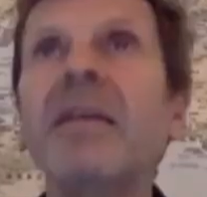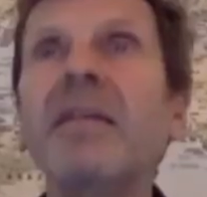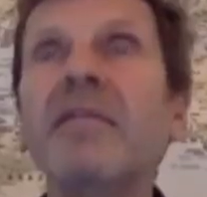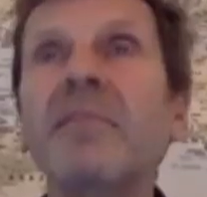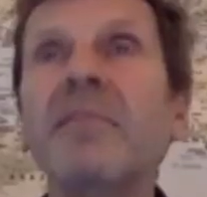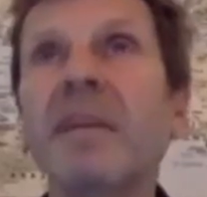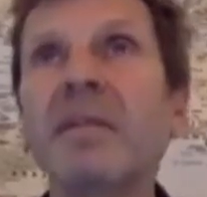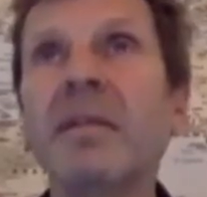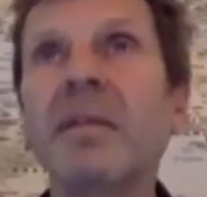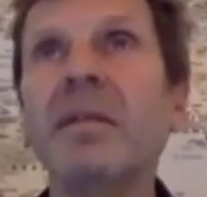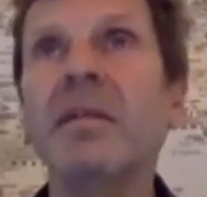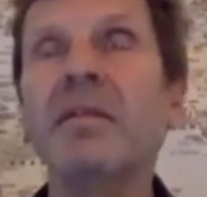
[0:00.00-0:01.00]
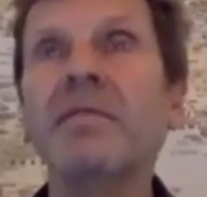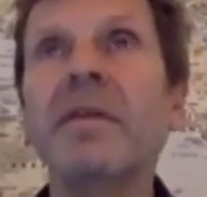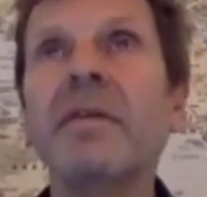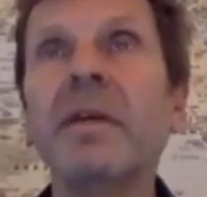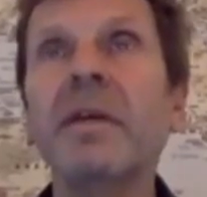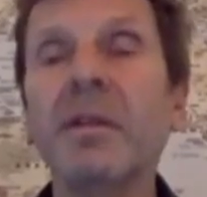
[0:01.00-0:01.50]
this mindset is
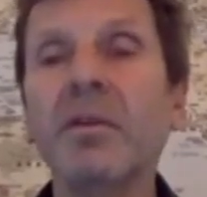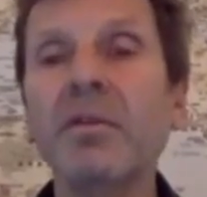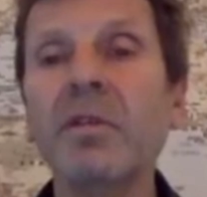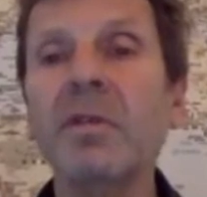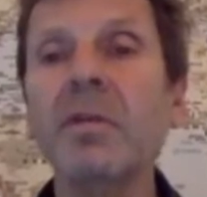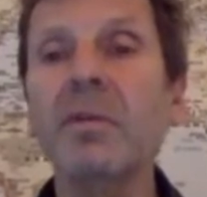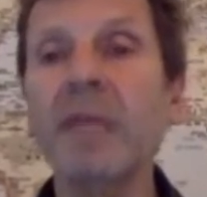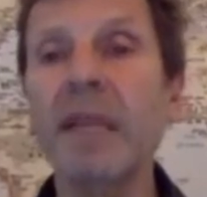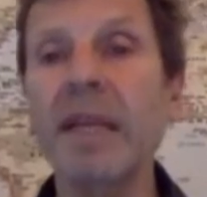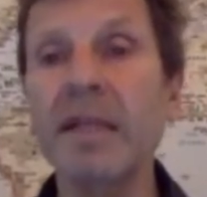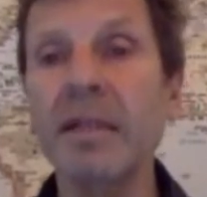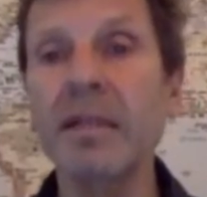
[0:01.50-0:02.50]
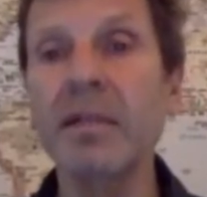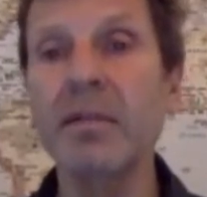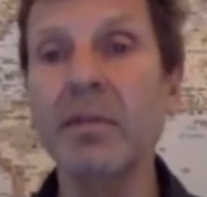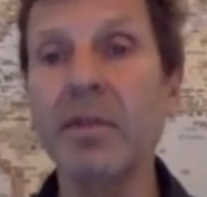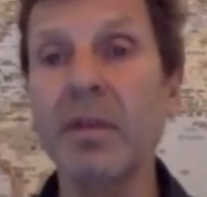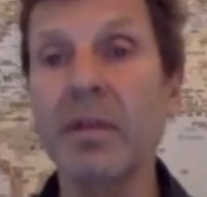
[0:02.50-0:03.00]
very closely related
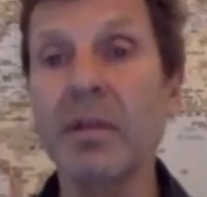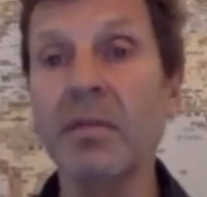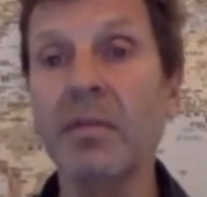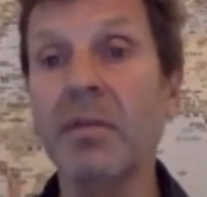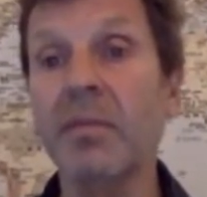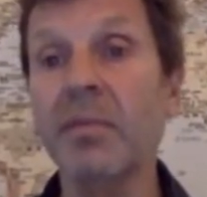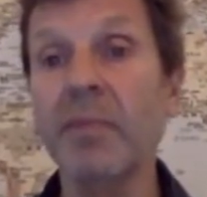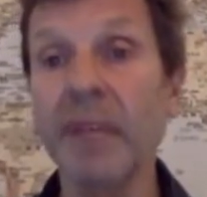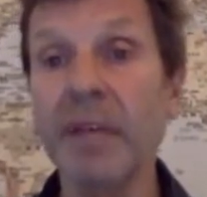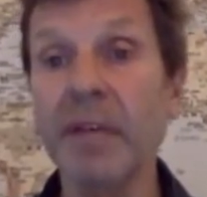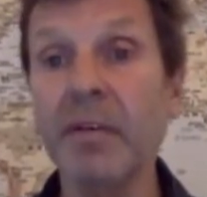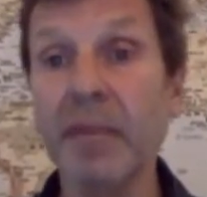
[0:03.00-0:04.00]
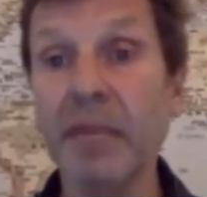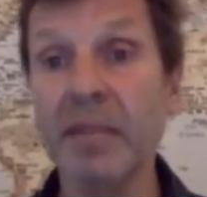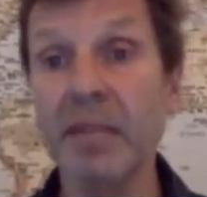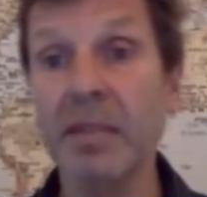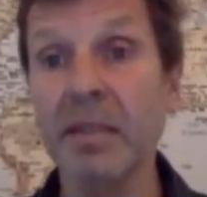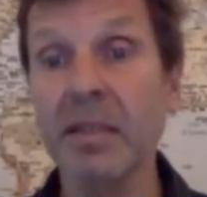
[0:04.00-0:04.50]
to the player
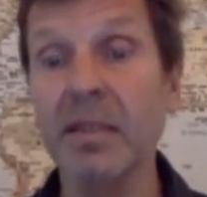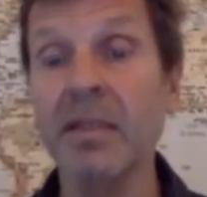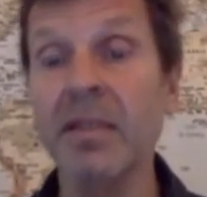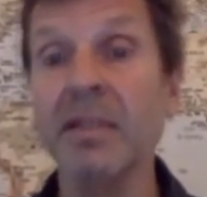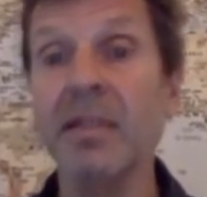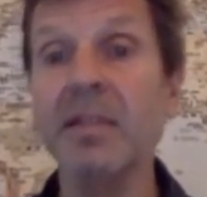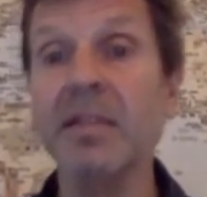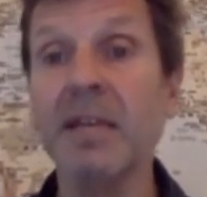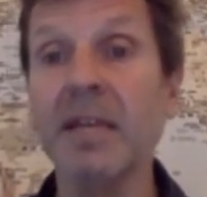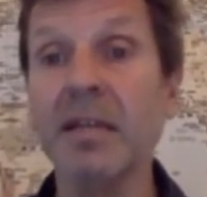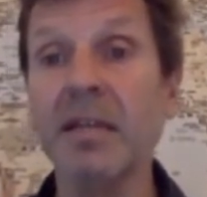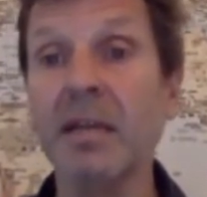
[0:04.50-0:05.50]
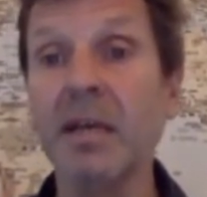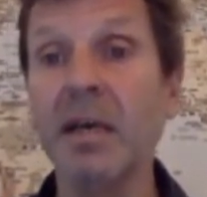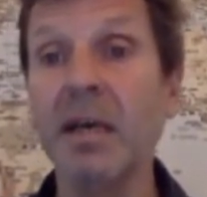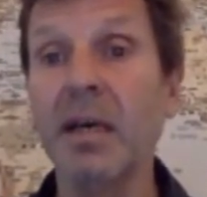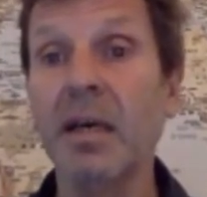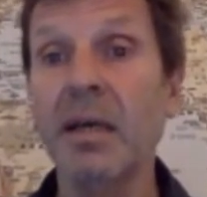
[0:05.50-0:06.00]
mindset, in the sense that
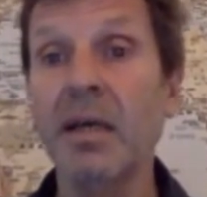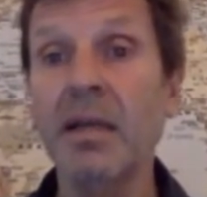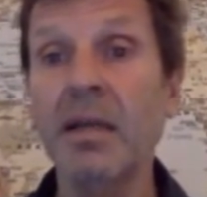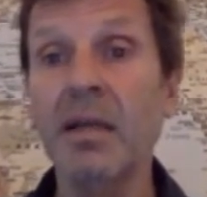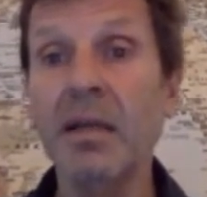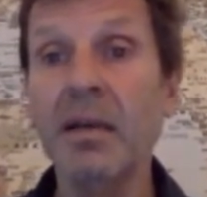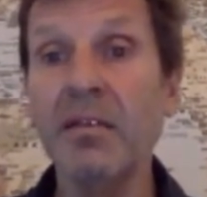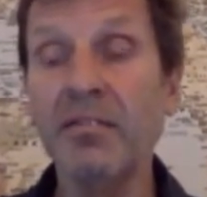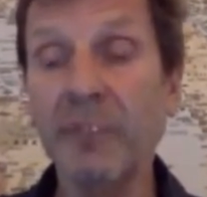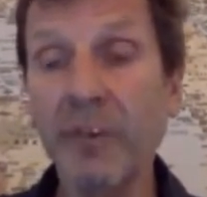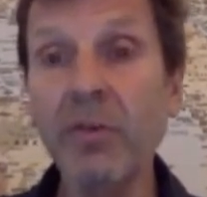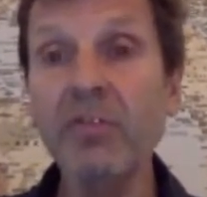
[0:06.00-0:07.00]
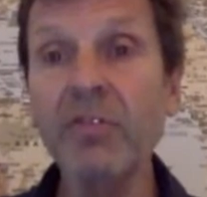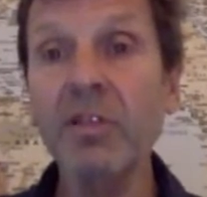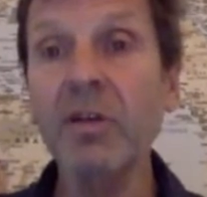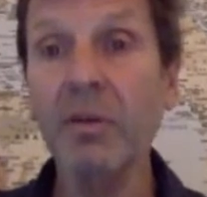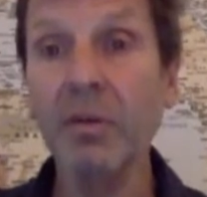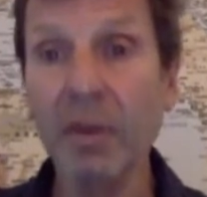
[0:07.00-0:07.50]

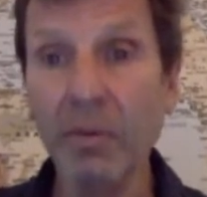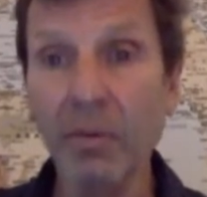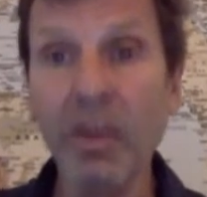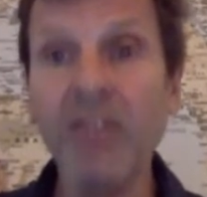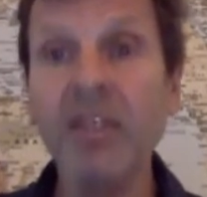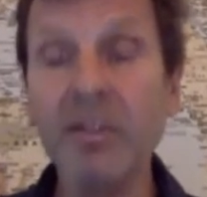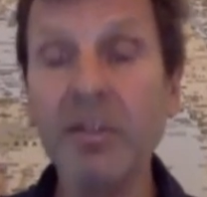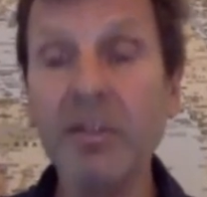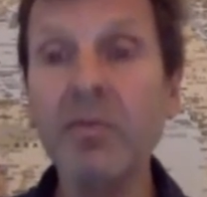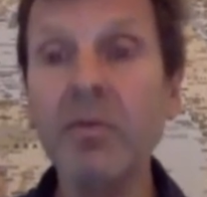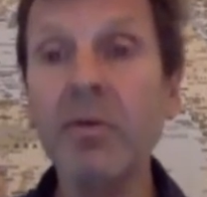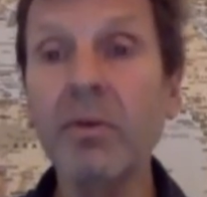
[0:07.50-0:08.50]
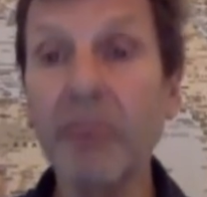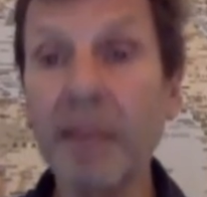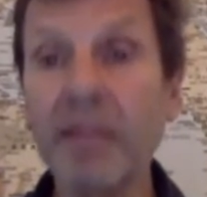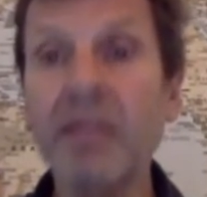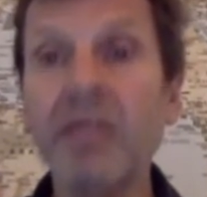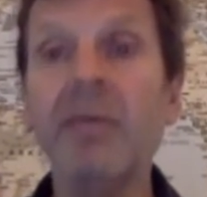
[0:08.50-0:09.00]
focusing on what can you do
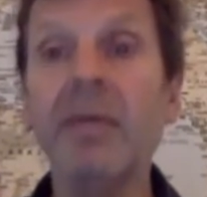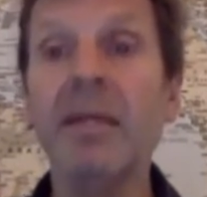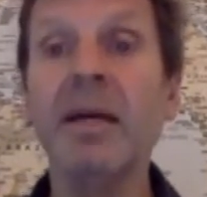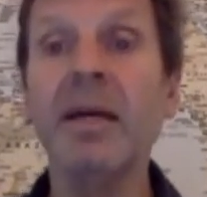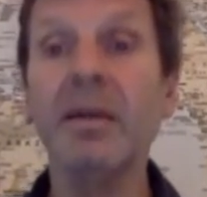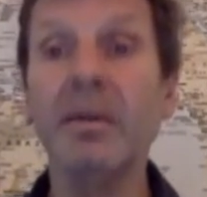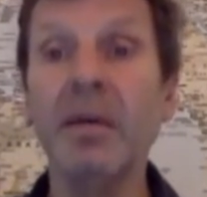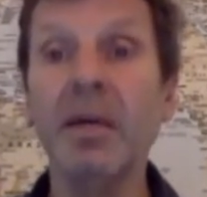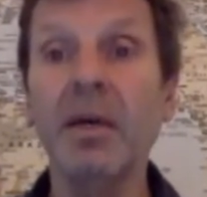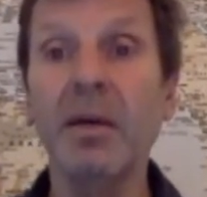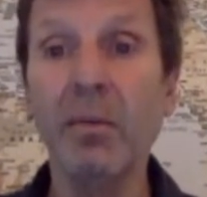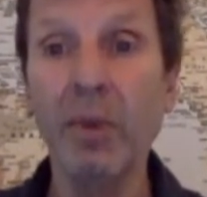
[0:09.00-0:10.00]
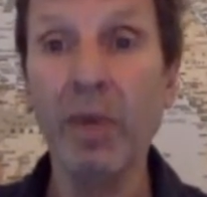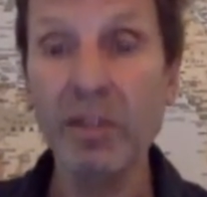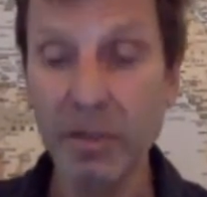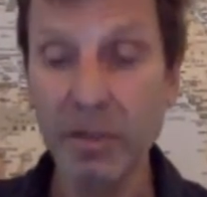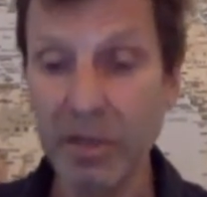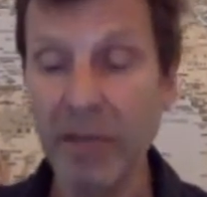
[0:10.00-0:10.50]
right here, right now,
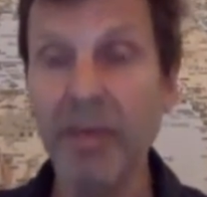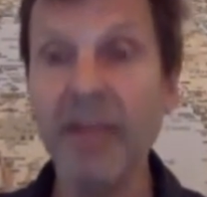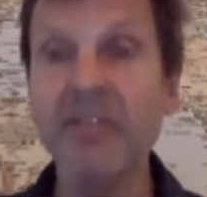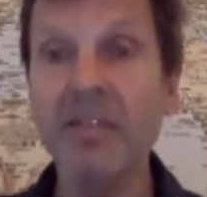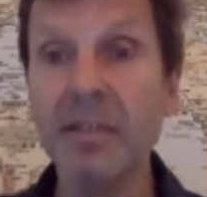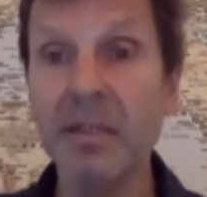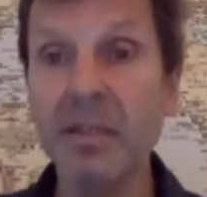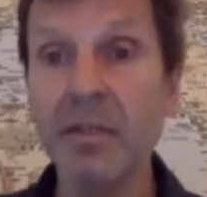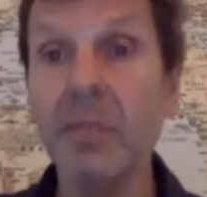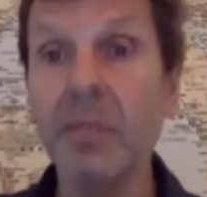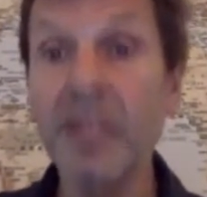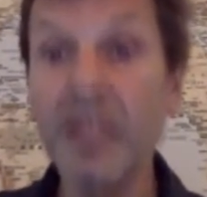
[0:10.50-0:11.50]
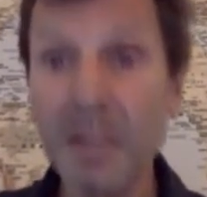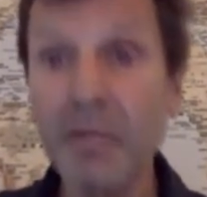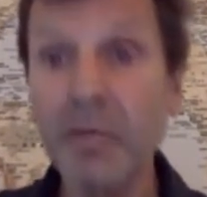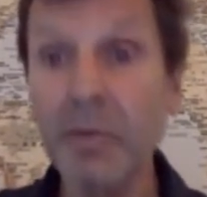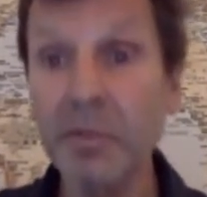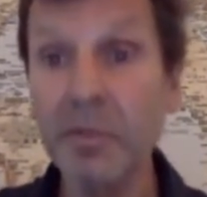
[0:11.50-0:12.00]
what's your capacity, your ability
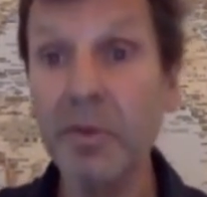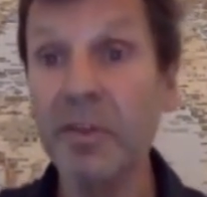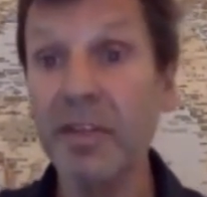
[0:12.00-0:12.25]
to respond.